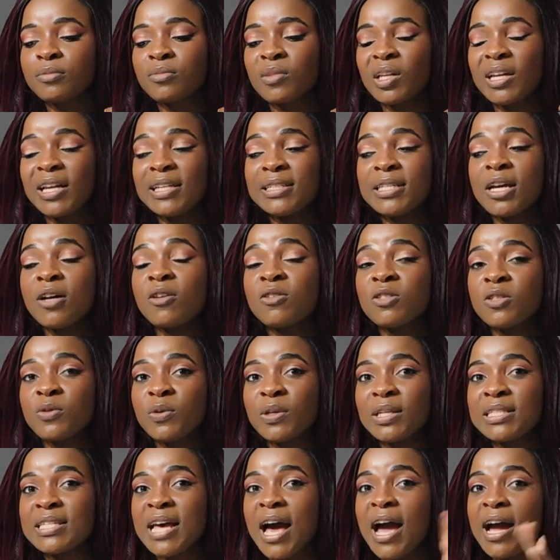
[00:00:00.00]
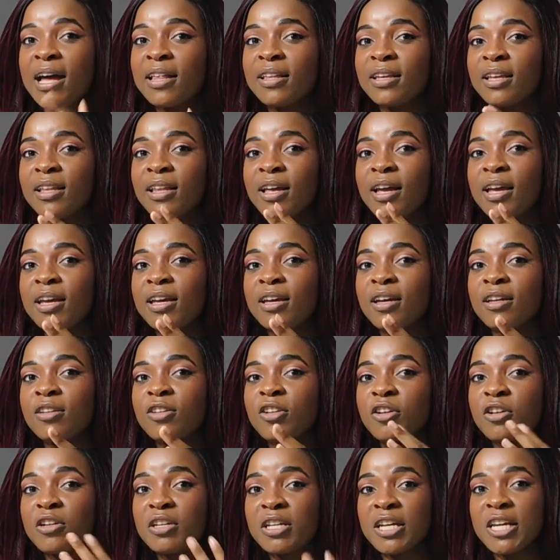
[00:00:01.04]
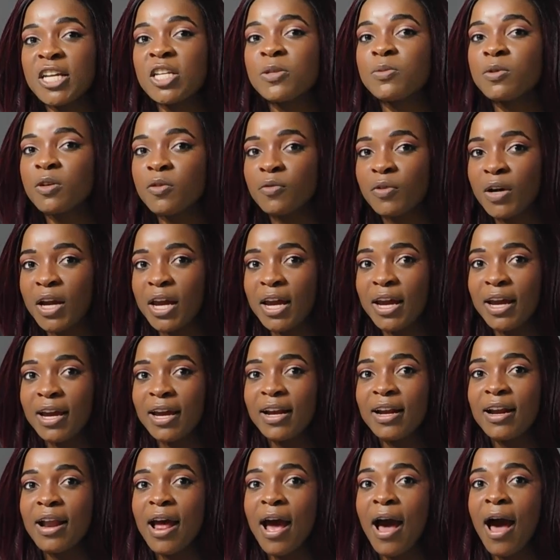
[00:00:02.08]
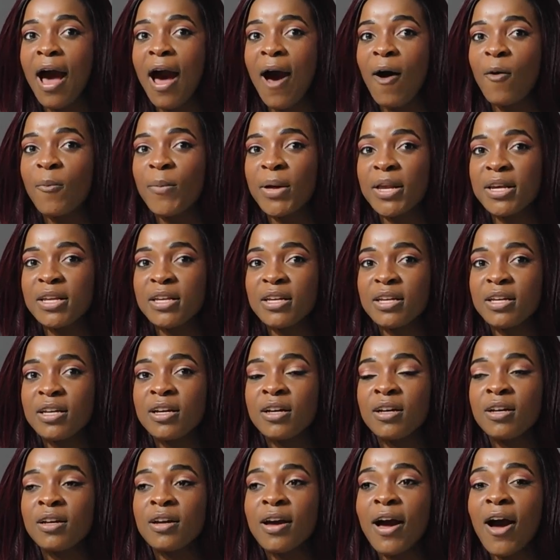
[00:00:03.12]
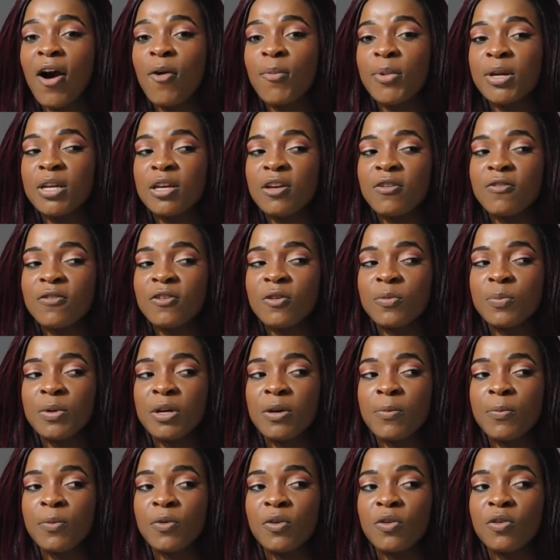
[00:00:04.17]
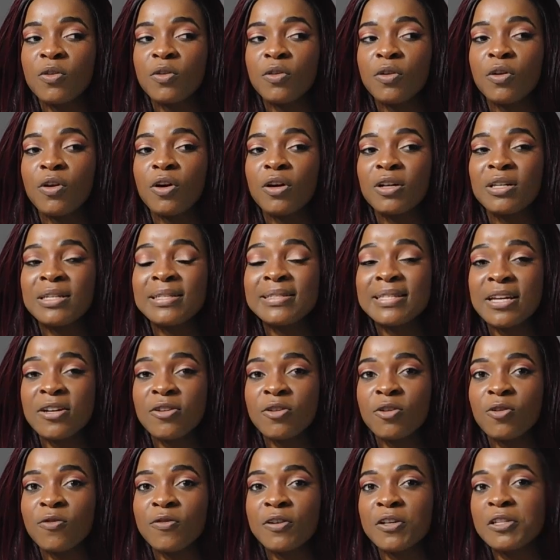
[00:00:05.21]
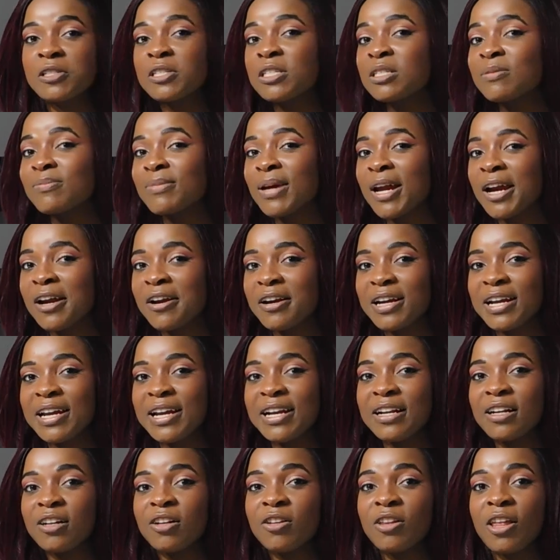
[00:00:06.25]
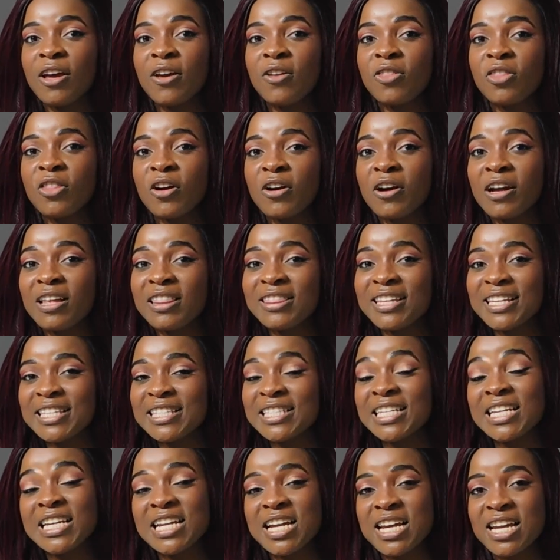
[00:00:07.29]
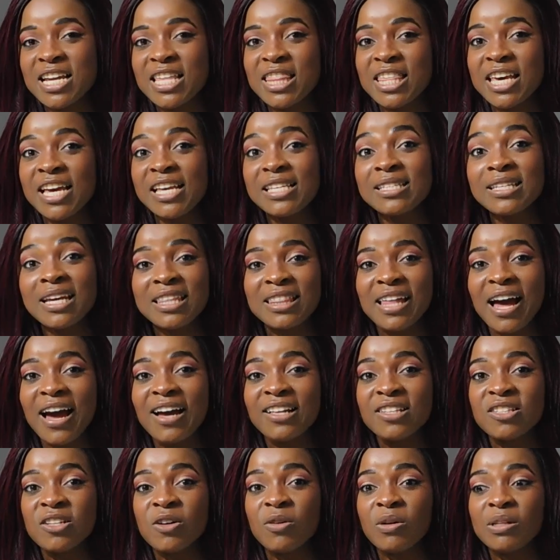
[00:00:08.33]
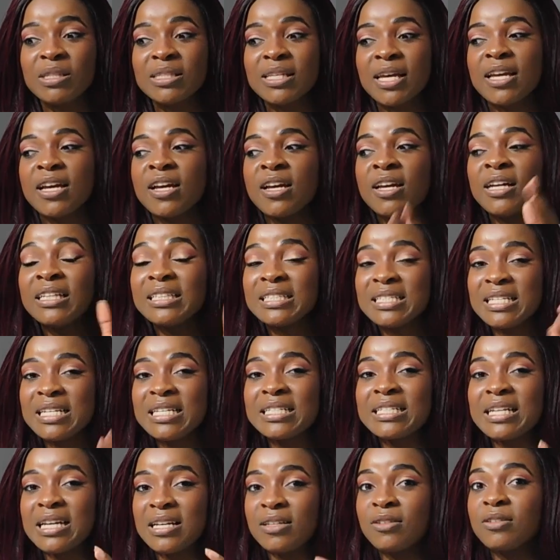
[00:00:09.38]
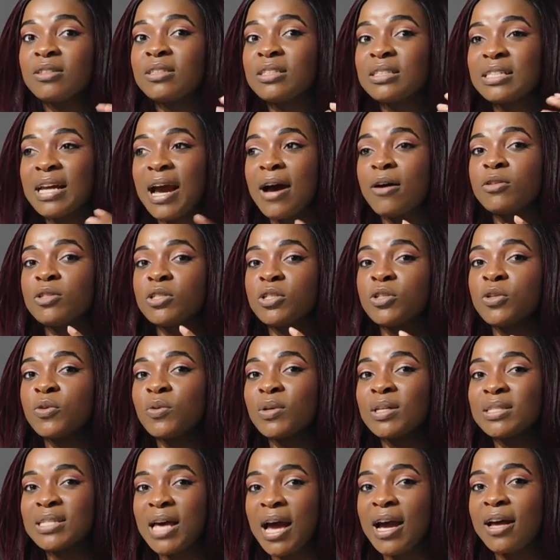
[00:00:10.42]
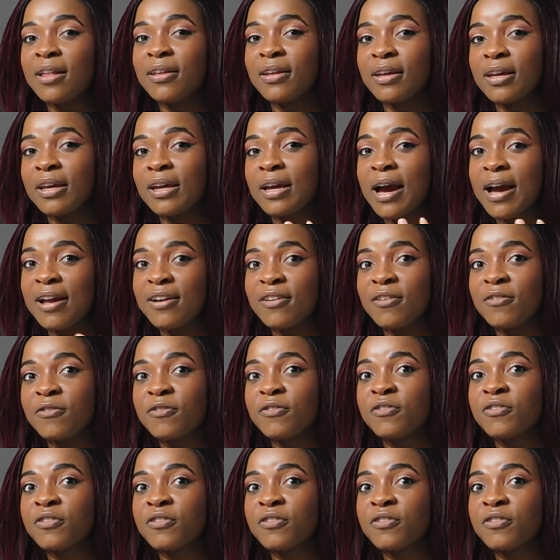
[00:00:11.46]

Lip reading: it tells you exactly like your engagement rate and how many of your people are single versus married, like their ethnicity, things like that. So it's like detailed down to exactly kind of